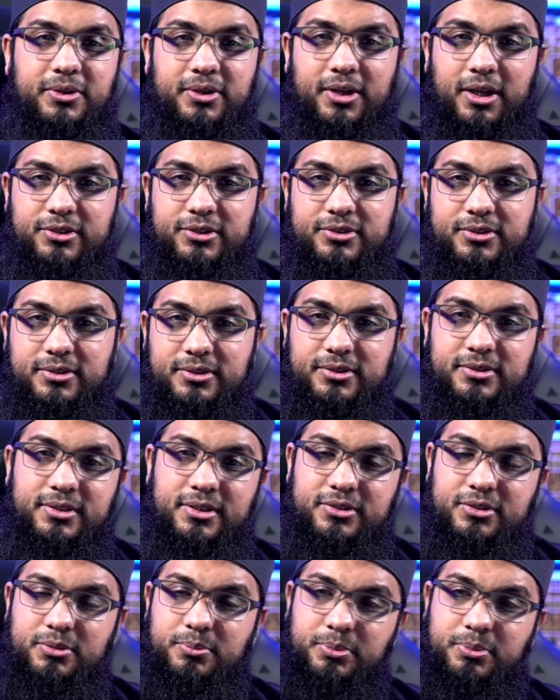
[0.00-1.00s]
progression
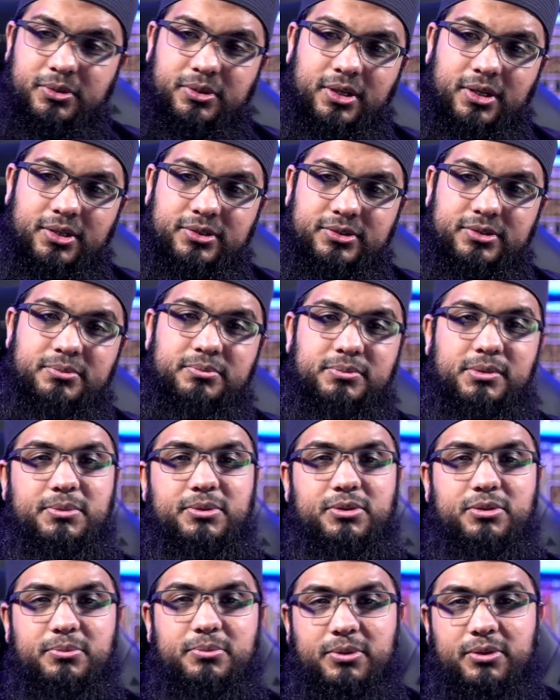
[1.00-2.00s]
and there's some progression
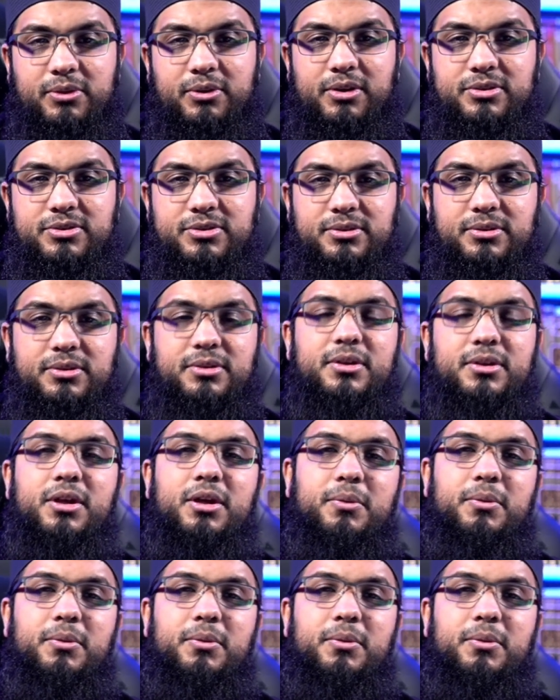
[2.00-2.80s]
maybe some regression